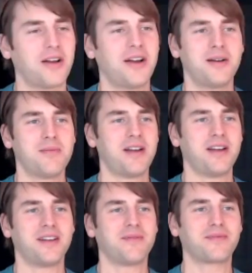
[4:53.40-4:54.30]
Um,
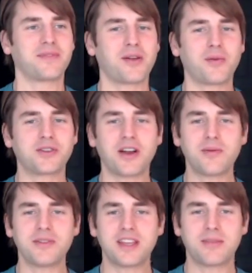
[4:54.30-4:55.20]
we're talking
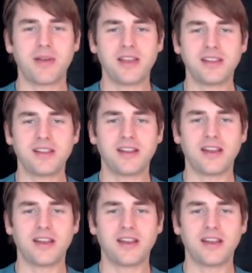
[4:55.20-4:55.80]
with Seth Bailin.